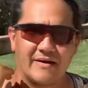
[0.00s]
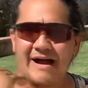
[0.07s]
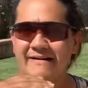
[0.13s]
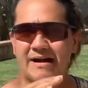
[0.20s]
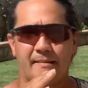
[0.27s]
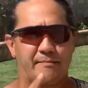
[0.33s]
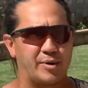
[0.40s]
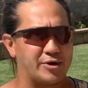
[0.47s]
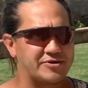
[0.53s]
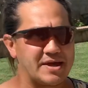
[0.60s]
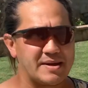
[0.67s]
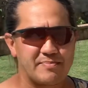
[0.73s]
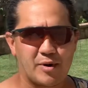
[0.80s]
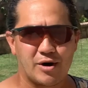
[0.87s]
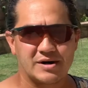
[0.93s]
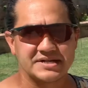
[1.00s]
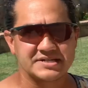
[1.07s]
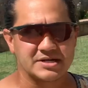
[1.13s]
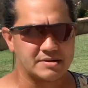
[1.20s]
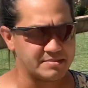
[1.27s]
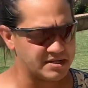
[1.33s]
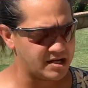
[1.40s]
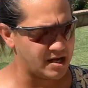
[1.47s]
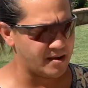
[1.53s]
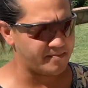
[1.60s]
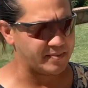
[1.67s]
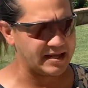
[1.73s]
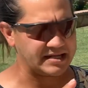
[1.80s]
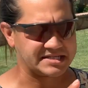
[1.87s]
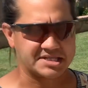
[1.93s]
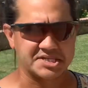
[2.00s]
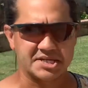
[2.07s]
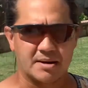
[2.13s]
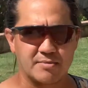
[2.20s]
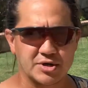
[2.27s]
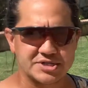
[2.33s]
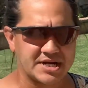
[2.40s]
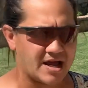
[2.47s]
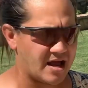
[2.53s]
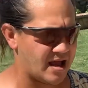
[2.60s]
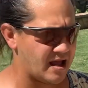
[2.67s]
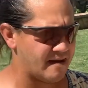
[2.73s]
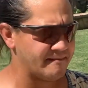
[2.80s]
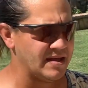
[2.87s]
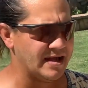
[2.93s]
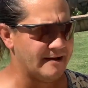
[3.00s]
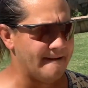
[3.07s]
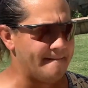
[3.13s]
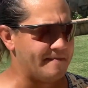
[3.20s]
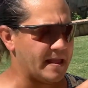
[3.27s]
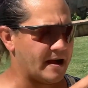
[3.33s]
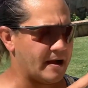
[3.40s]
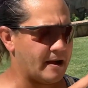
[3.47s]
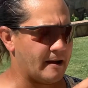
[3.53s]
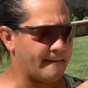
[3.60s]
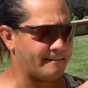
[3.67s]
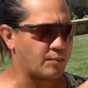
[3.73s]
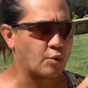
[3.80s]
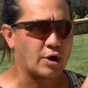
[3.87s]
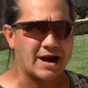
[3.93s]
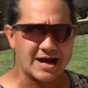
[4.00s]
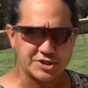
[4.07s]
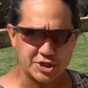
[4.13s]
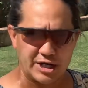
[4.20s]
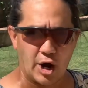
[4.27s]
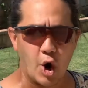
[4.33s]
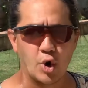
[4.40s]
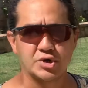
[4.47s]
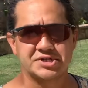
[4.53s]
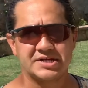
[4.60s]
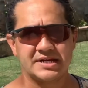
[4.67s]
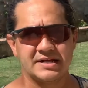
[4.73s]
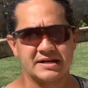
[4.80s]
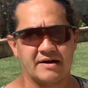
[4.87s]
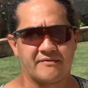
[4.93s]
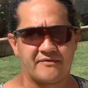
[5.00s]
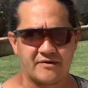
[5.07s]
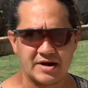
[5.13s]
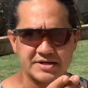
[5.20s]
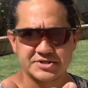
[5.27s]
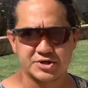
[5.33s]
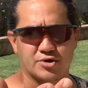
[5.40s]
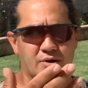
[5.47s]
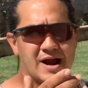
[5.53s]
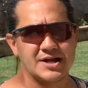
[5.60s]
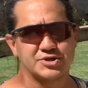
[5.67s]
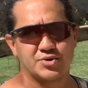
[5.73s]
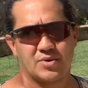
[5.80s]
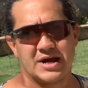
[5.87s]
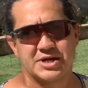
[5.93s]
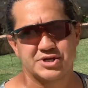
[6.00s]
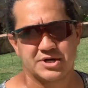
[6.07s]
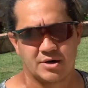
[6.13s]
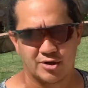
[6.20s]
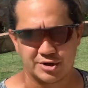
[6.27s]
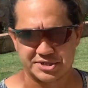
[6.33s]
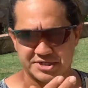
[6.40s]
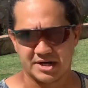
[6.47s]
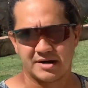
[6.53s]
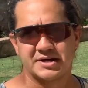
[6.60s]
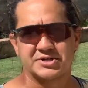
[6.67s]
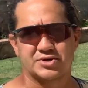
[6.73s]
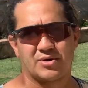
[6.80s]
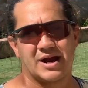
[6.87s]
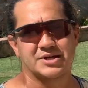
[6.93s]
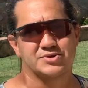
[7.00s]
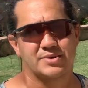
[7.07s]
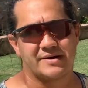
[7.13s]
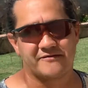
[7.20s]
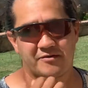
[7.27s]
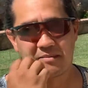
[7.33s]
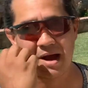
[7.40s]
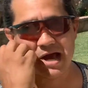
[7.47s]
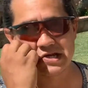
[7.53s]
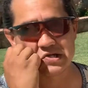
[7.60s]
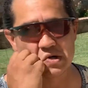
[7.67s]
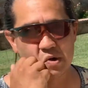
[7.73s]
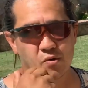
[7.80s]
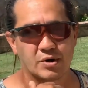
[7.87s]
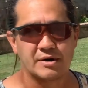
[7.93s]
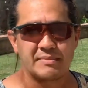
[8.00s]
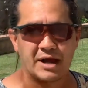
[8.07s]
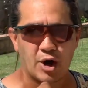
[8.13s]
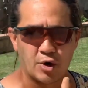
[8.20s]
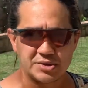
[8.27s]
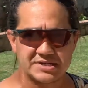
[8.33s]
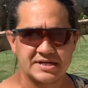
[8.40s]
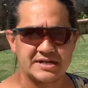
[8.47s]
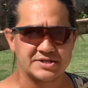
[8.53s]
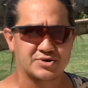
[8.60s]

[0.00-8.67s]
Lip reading: got birthday parties coming up. It's summertime. We're actually hosting a friend's graduation. Her son is graduating from high school. We're going to be hosting his